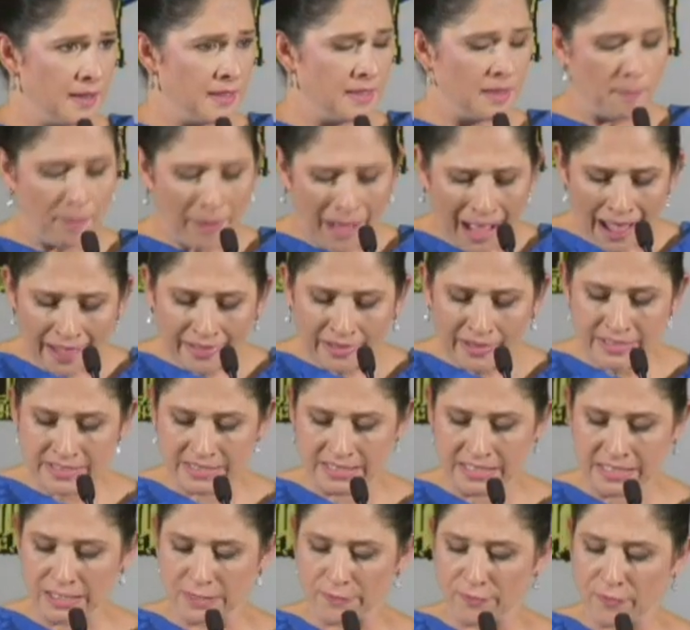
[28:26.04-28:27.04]
the
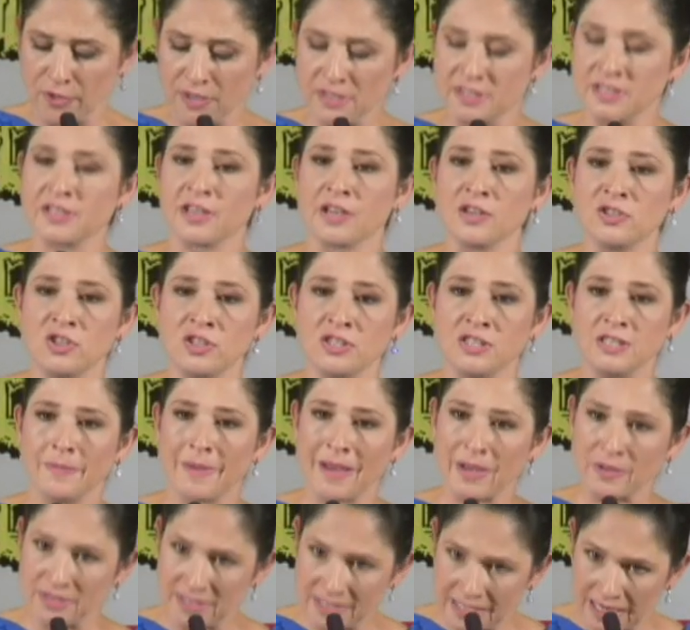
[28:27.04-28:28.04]
policies for discussions
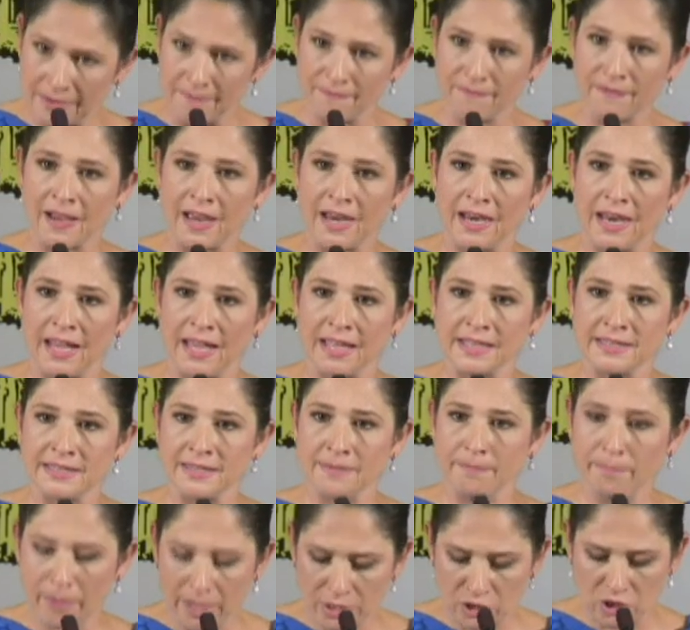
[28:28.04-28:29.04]
about state
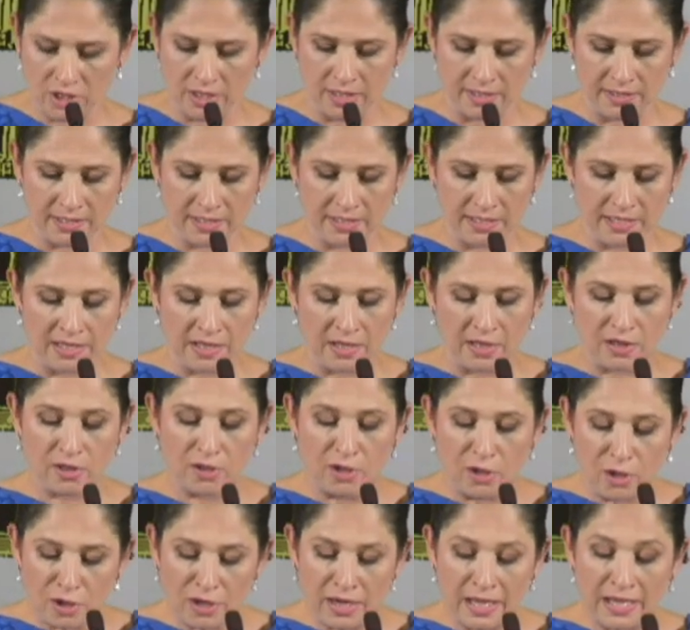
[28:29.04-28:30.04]
finance and budget,
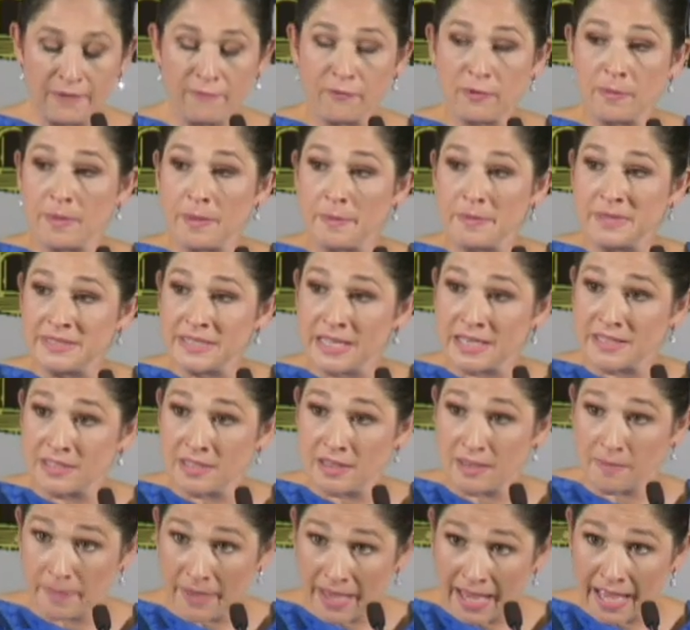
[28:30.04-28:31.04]
learning from the mistakes
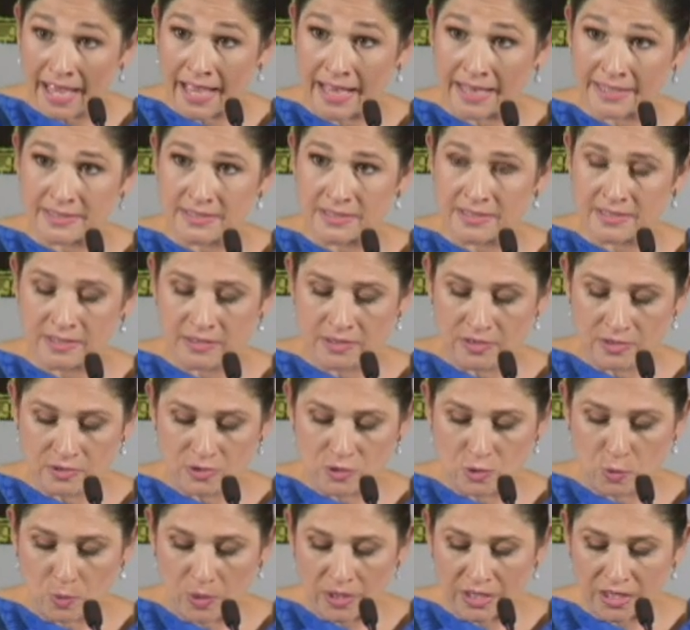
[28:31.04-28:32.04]
of the past
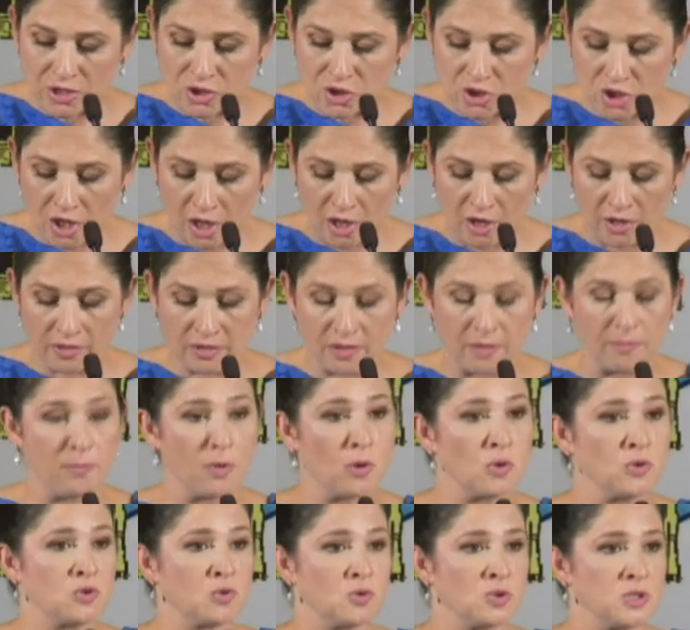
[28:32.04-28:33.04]
so we can chart the
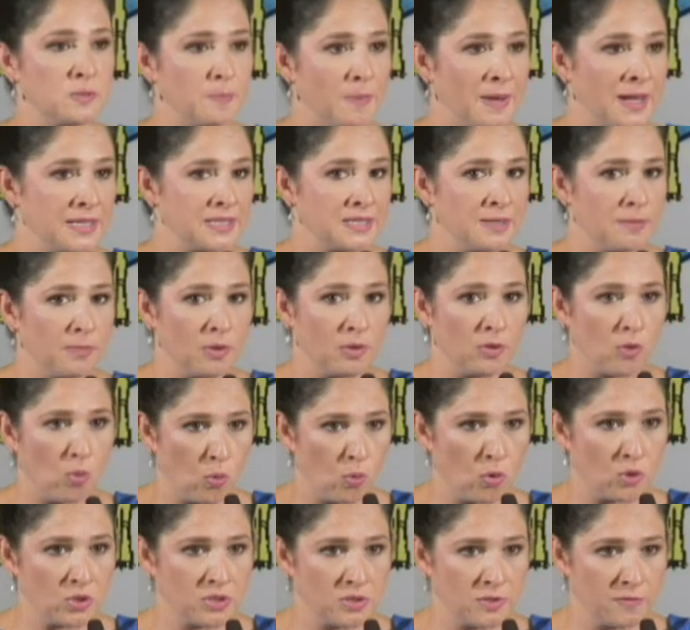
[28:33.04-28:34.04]
most responsible
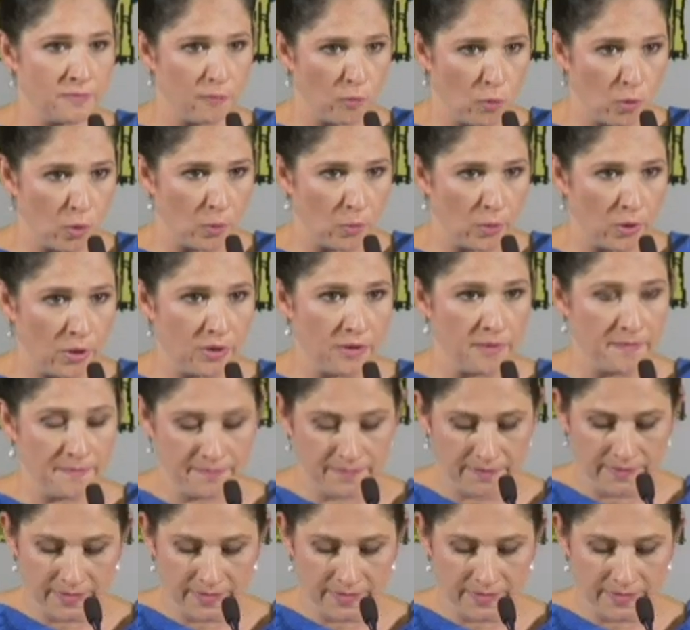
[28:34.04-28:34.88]
course forward.